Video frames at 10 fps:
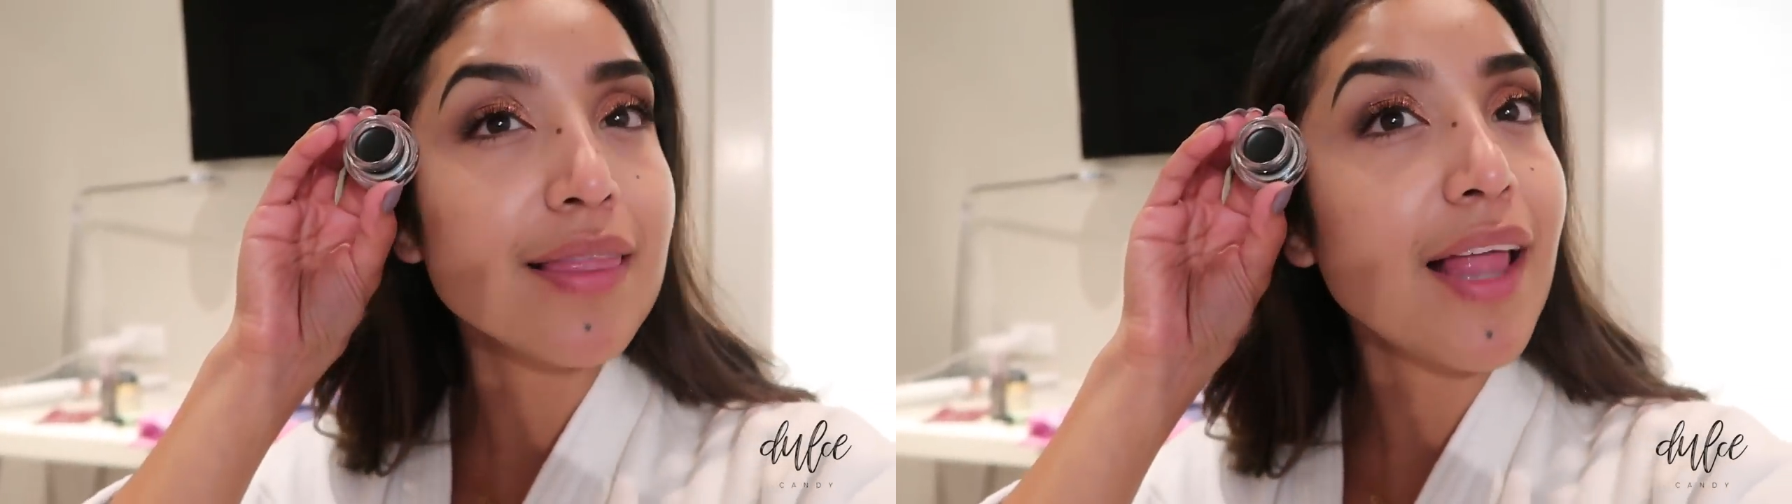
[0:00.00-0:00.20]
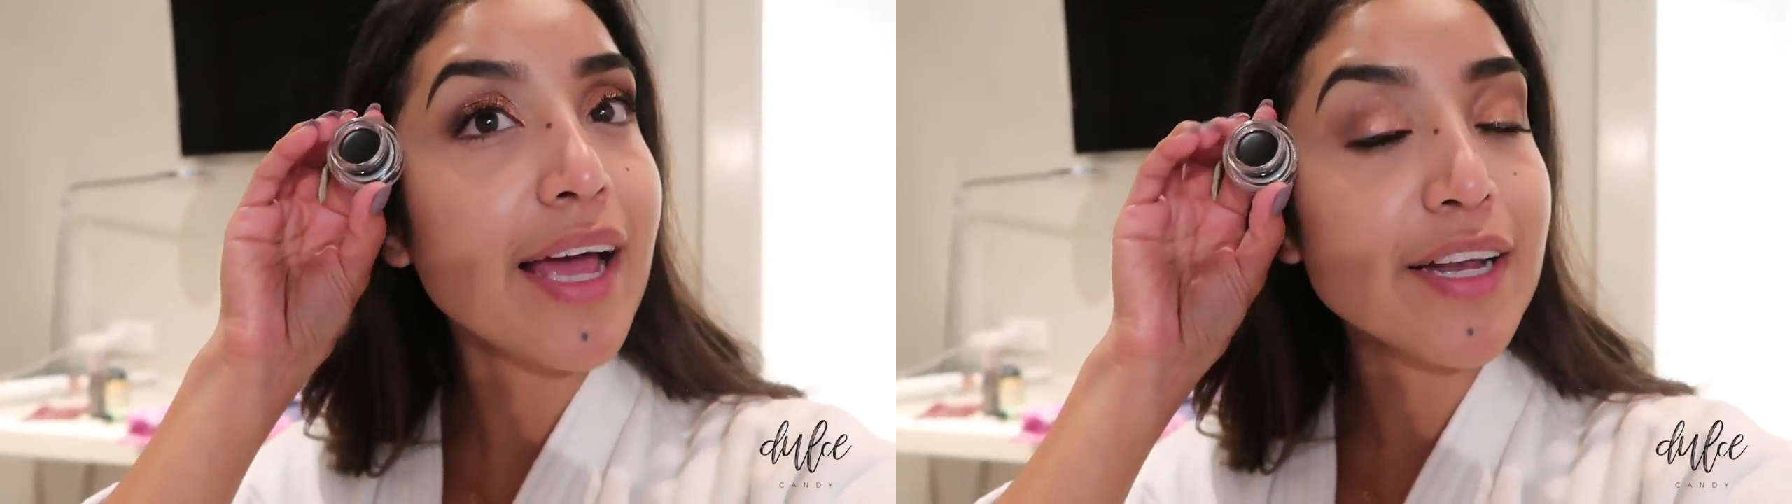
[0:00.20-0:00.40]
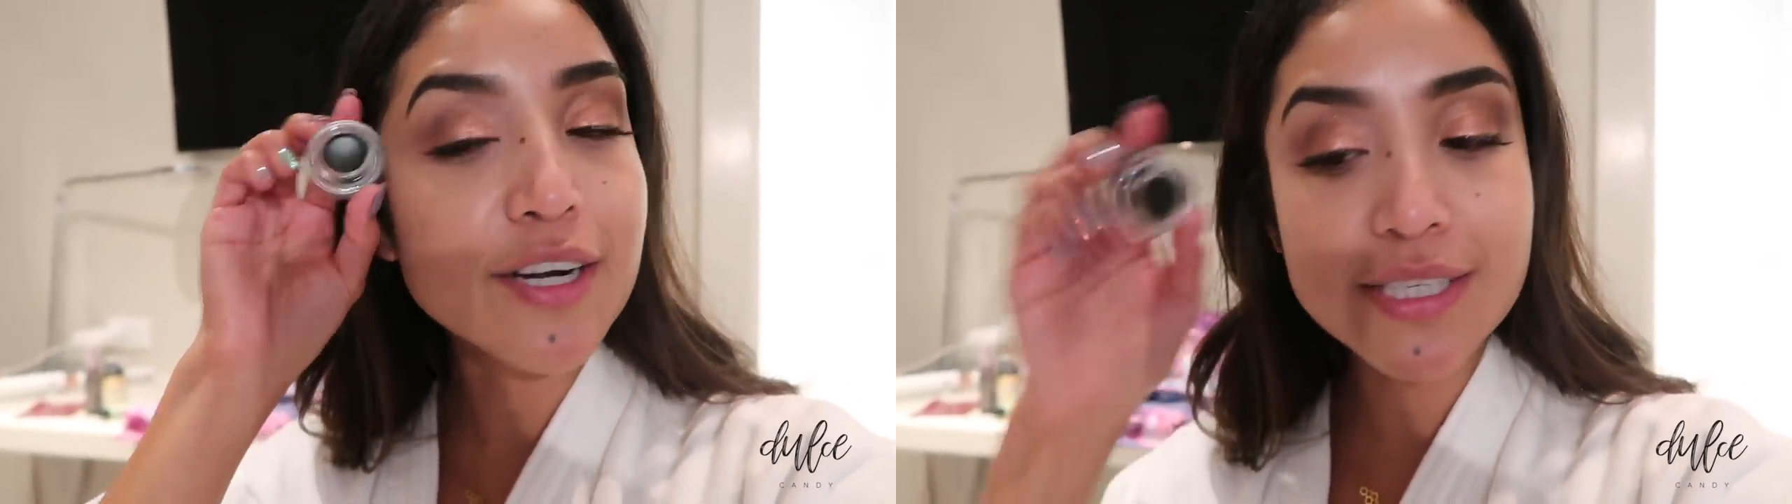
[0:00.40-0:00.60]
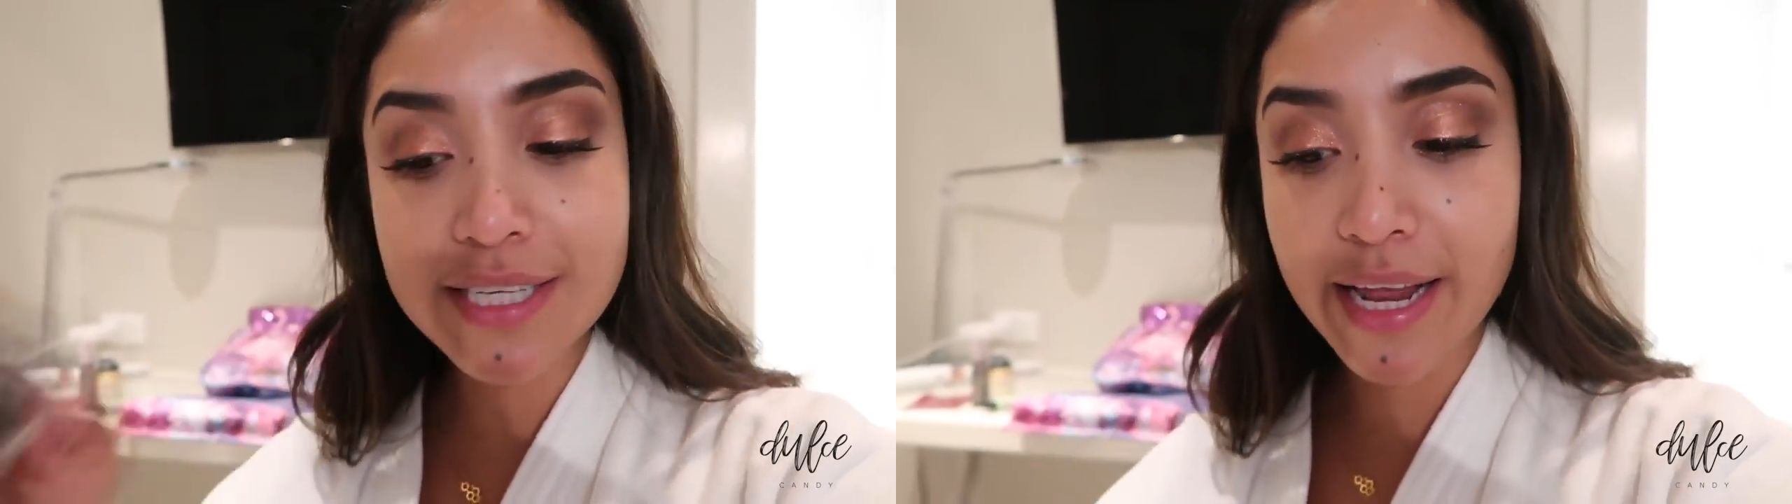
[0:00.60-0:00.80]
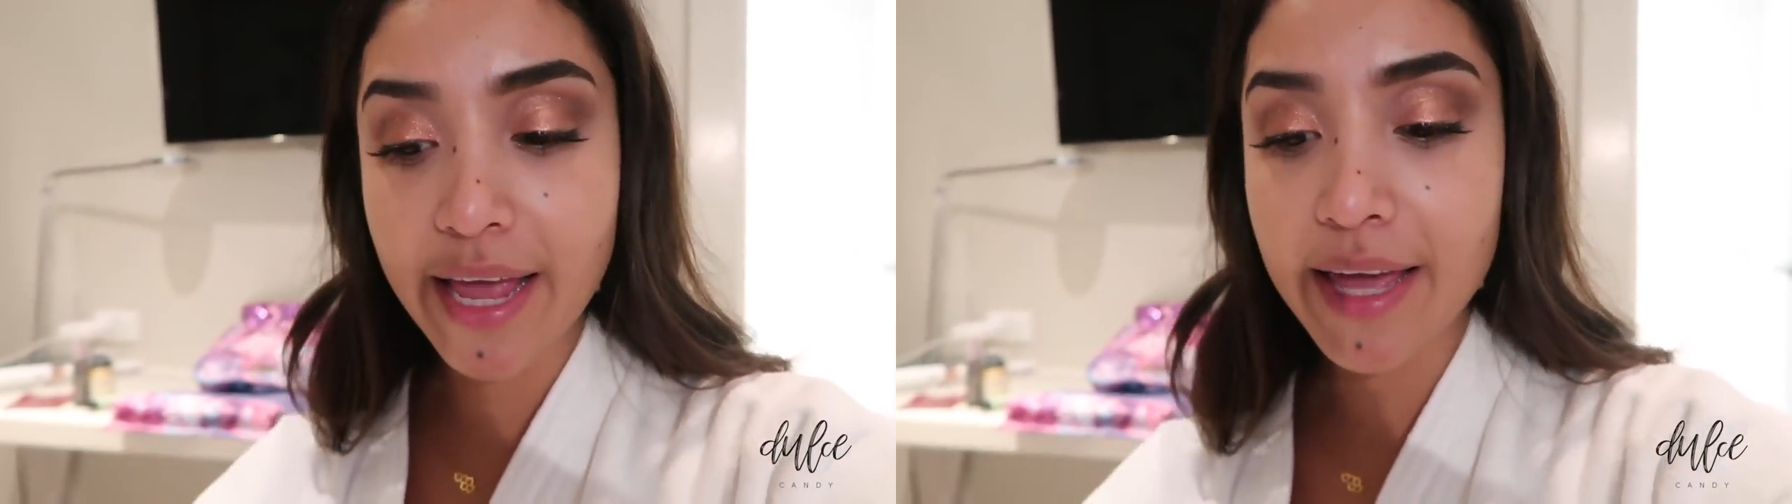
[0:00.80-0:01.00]
liner
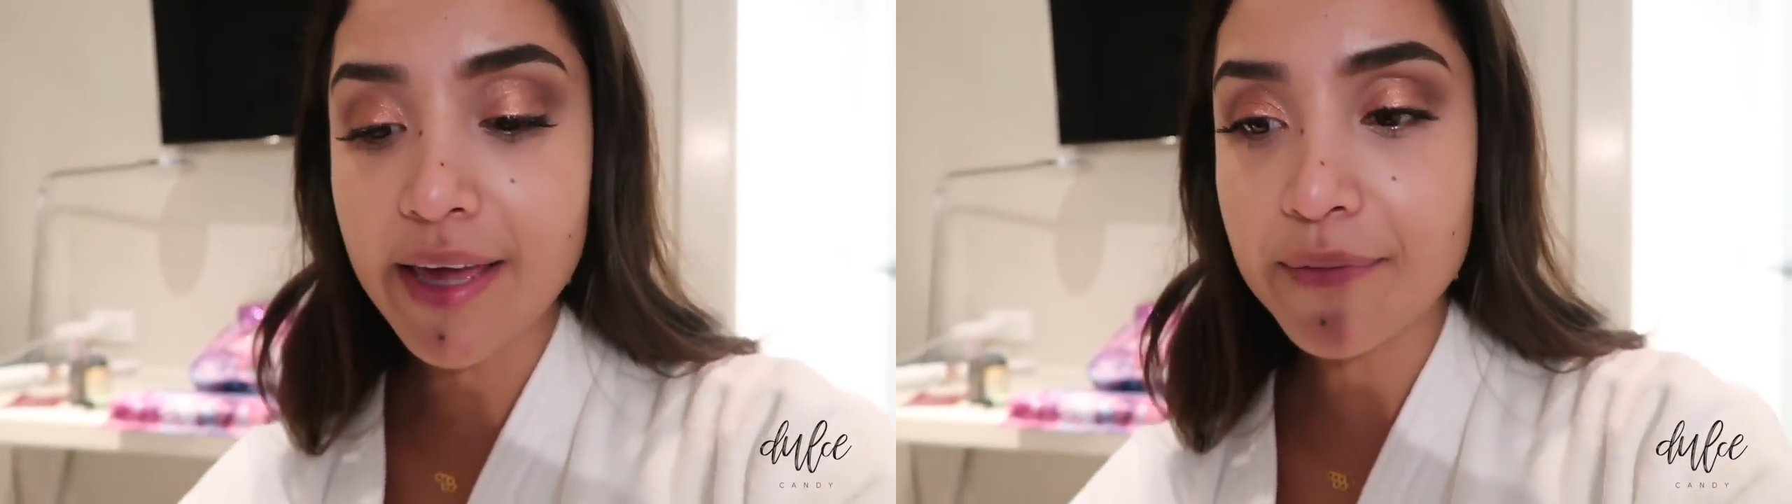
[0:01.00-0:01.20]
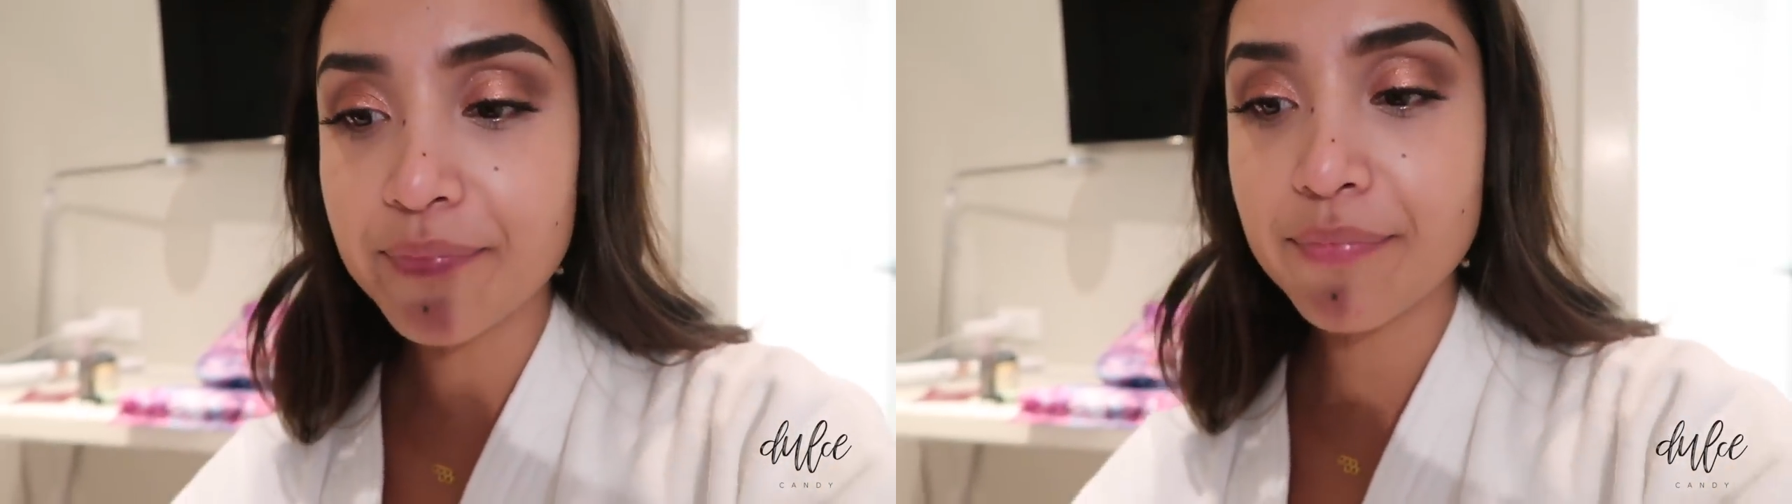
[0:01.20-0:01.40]
today.